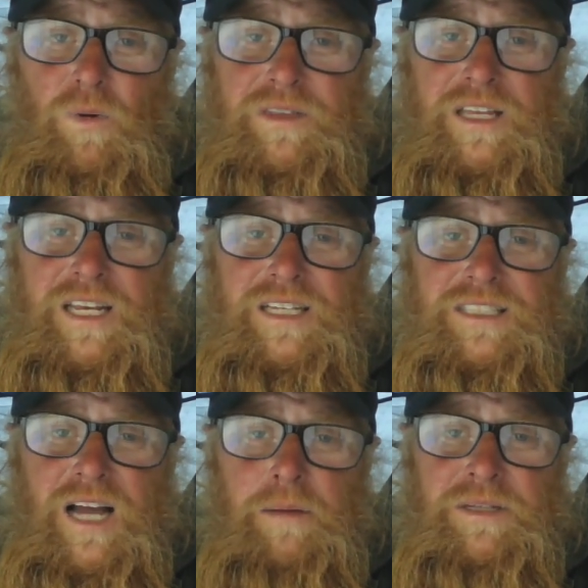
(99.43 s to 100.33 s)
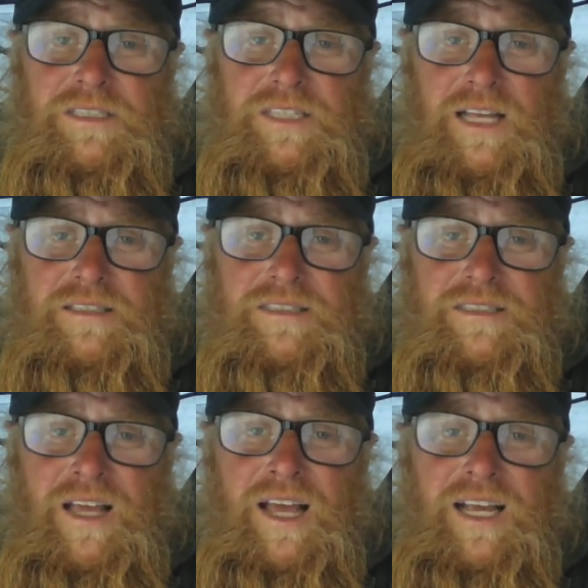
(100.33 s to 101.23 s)
What they need is common
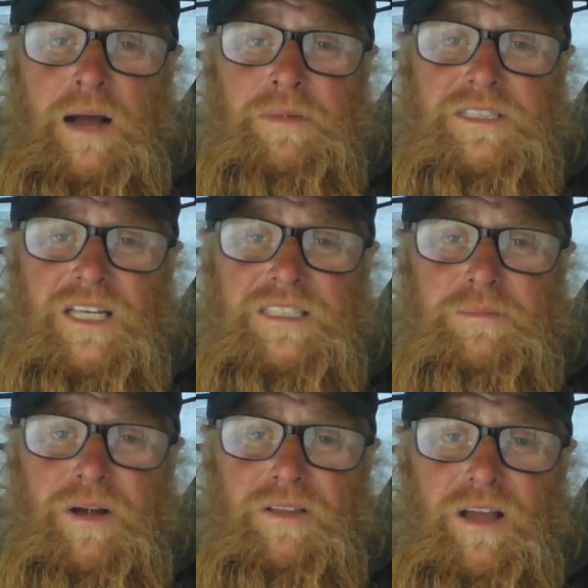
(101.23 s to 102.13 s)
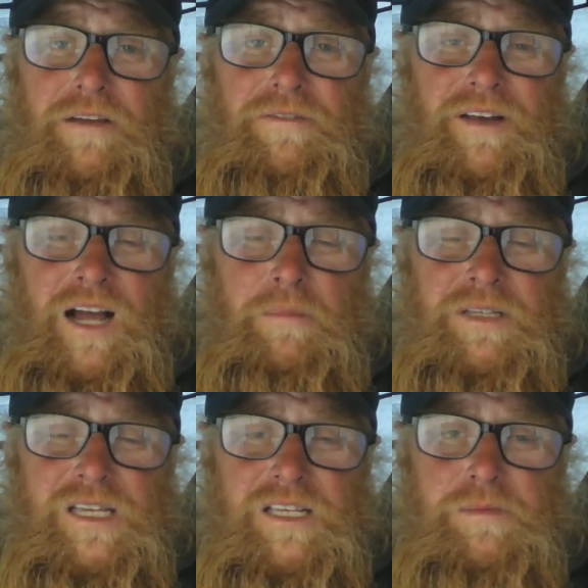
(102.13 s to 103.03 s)
sense. Common sense about life,
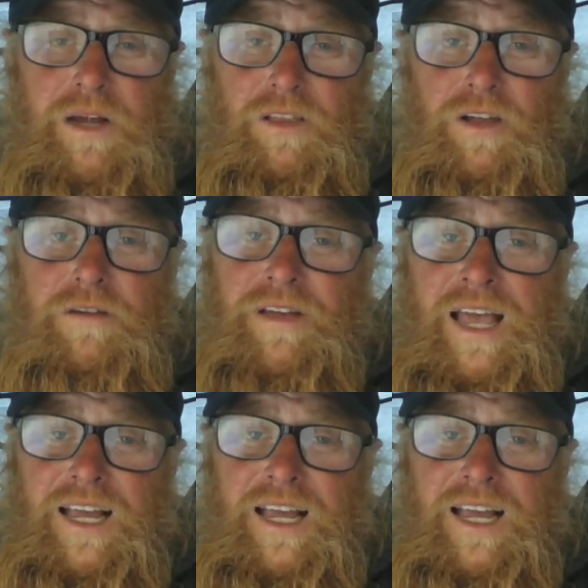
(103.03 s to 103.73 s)
common sense about love,